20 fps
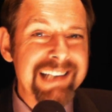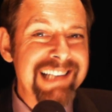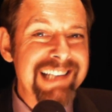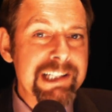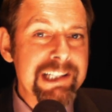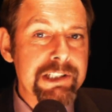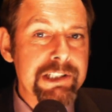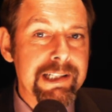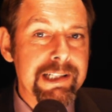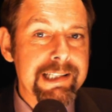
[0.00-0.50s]

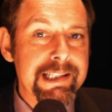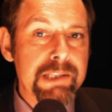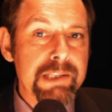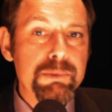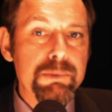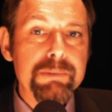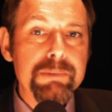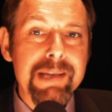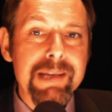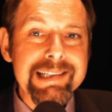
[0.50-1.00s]
Essentially,
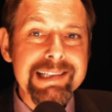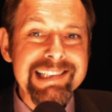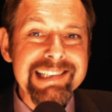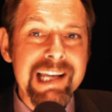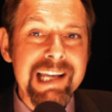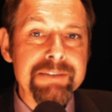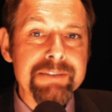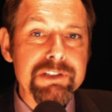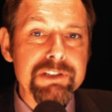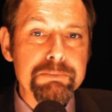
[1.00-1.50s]
this would make
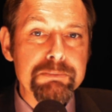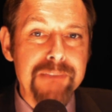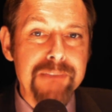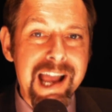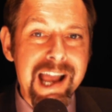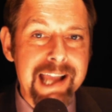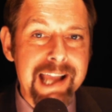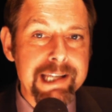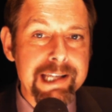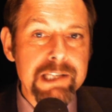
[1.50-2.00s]
savers
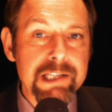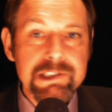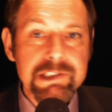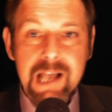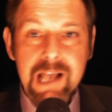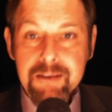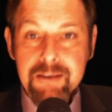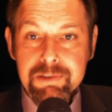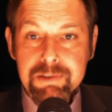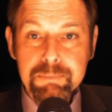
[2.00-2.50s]
pay
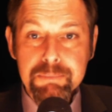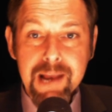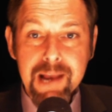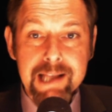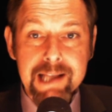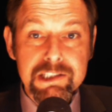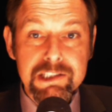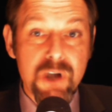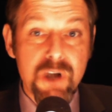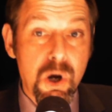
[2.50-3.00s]
to have the
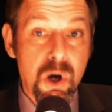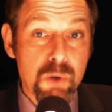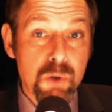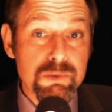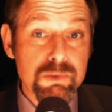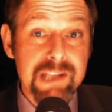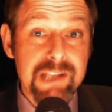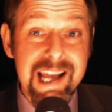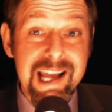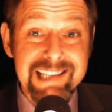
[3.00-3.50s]
banks
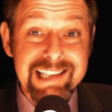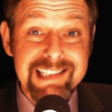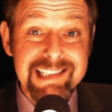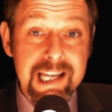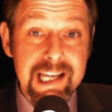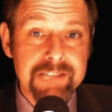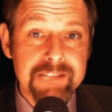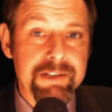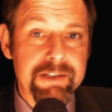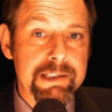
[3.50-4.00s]
hold their
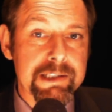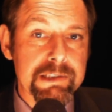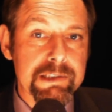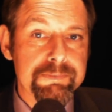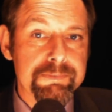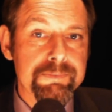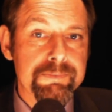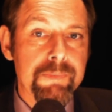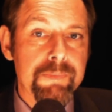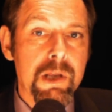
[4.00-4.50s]

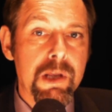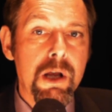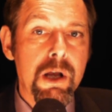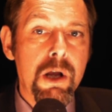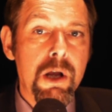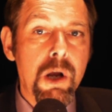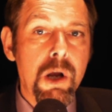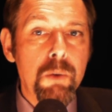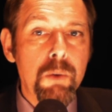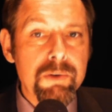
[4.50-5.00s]
savings.
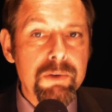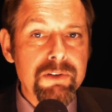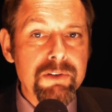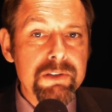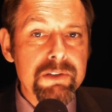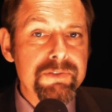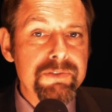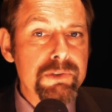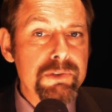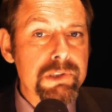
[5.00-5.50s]
We've
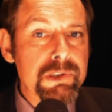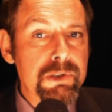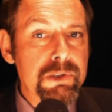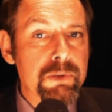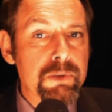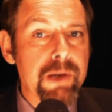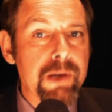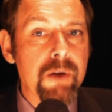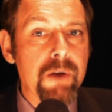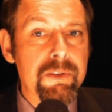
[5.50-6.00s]
got the full
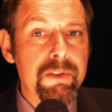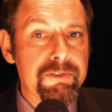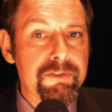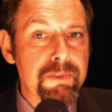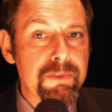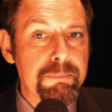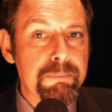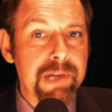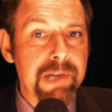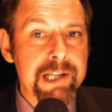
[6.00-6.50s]
story on
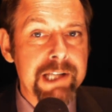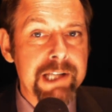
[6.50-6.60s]
the front